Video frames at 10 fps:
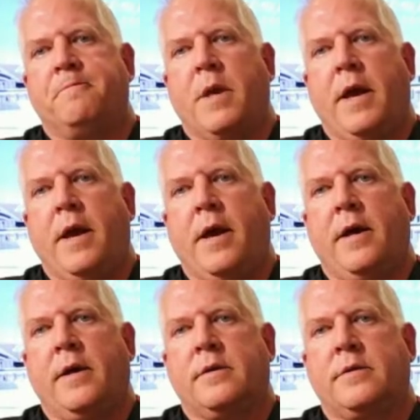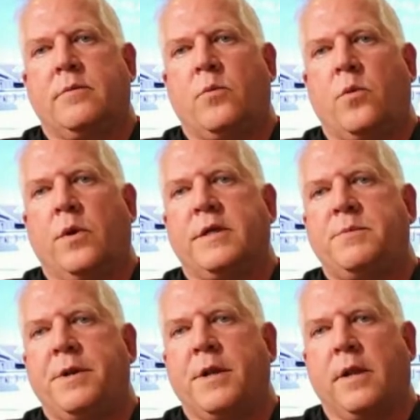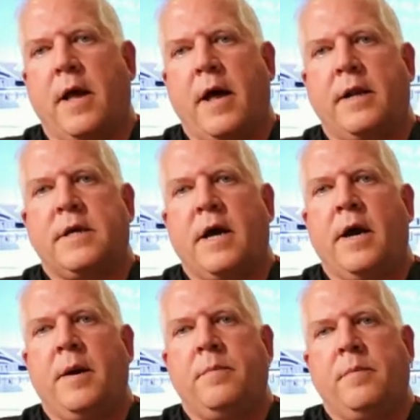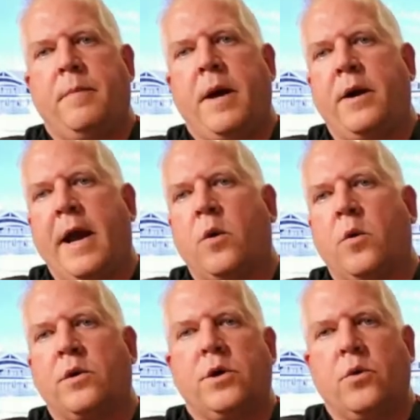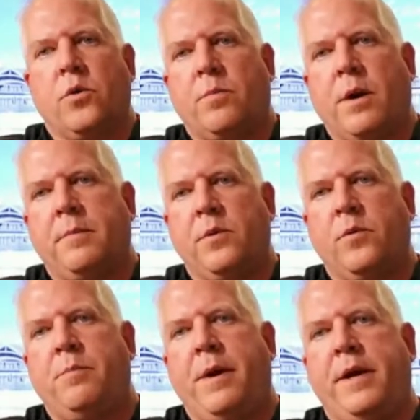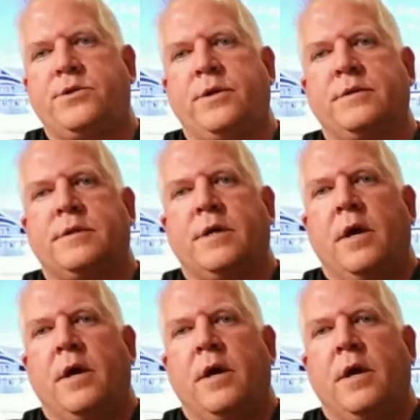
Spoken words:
and really spend a lot of time, about an hour total probably, with patients